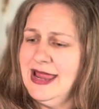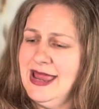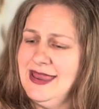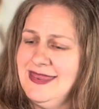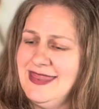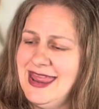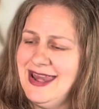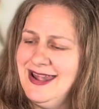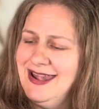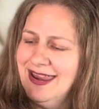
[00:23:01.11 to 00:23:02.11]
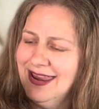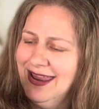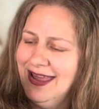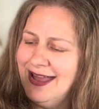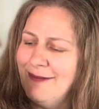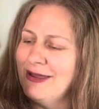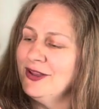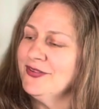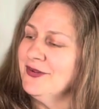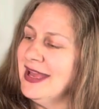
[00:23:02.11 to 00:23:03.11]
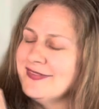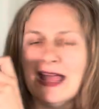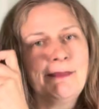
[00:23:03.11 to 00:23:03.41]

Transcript: And then it also has a